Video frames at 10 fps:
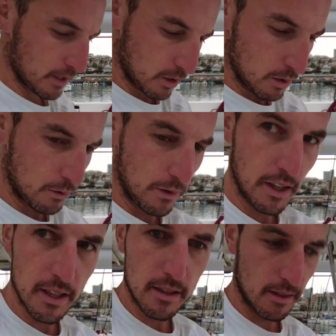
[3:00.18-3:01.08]
And the good
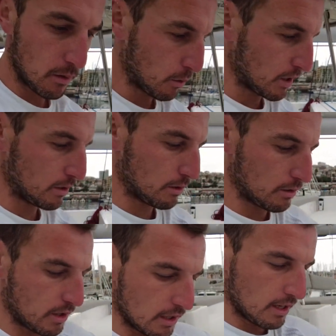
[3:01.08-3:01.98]
thing is when
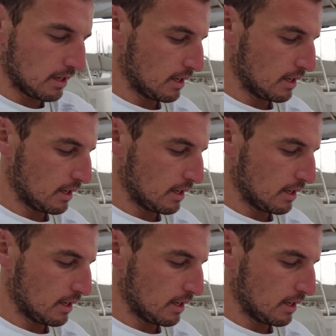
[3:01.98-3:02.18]
you're,